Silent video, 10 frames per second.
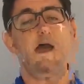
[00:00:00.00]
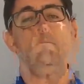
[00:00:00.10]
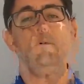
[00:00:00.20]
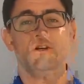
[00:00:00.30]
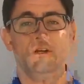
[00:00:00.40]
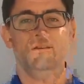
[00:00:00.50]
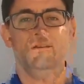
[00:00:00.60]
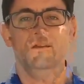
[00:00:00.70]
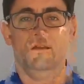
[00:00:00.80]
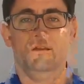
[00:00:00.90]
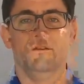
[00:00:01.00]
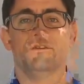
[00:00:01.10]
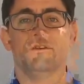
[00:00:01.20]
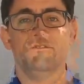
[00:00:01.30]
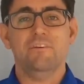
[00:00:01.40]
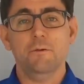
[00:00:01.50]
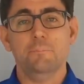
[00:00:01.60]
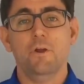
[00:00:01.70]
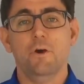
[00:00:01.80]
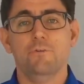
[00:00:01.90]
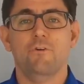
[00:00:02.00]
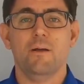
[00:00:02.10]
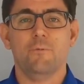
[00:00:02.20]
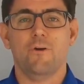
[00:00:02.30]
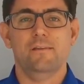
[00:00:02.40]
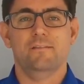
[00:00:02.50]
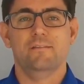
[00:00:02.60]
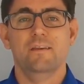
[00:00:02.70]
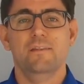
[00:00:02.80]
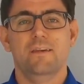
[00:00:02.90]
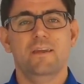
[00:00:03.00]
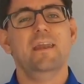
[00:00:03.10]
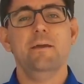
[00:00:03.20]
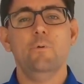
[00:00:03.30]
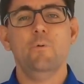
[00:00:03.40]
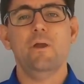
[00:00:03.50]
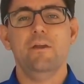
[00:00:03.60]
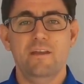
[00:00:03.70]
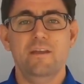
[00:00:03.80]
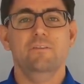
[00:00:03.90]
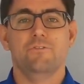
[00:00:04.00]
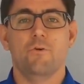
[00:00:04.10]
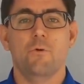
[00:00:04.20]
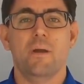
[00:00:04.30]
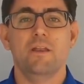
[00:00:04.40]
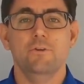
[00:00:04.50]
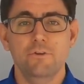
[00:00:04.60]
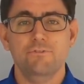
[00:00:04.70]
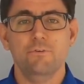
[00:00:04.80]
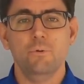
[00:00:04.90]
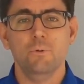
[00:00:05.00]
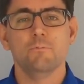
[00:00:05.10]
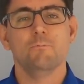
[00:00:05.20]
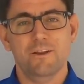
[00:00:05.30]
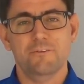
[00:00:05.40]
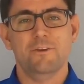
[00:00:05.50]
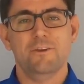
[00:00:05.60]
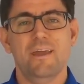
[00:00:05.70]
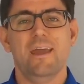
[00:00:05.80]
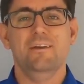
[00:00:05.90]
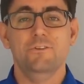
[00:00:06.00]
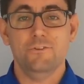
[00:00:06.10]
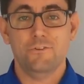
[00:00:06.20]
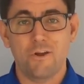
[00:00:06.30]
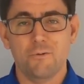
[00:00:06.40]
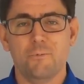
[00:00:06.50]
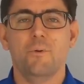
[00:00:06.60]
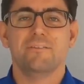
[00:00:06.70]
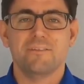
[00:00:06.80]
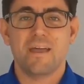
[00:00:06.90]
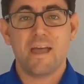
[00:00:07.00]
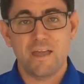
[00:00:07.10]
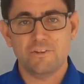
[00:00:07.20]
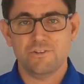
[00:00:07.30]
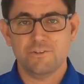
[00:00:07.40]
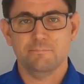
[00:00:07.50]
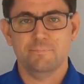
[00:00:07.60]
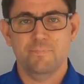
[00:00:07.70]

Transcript: Our mission is to develop and offer upgrades that enable EVs to remain useful, relevant and desirable as they age.